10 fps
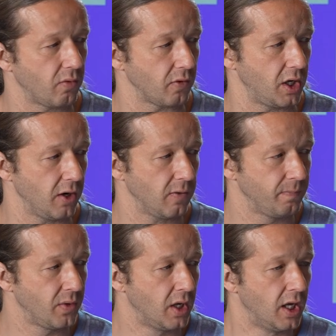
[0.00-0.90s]
over here,
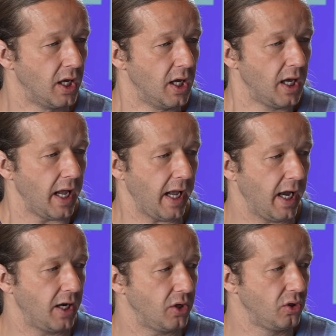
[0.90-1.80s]

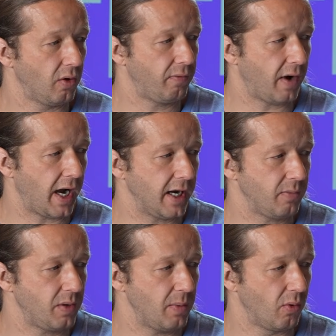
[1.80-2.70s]
and you'll
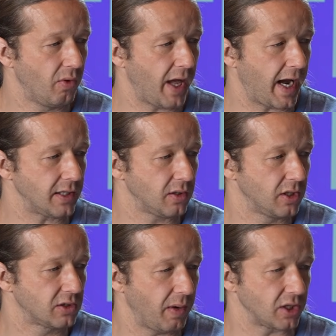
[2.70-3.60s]
find people that
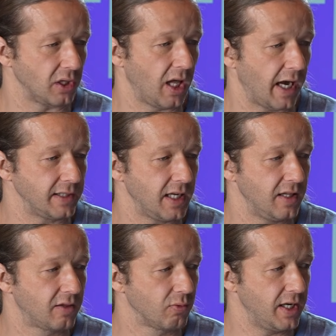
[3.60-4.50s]
specialize
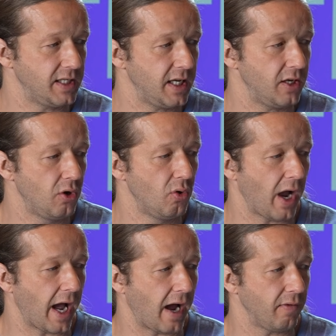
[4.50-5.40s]
in three D who
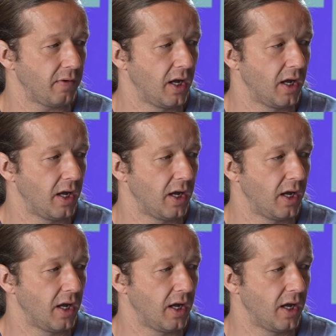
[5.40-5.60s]
have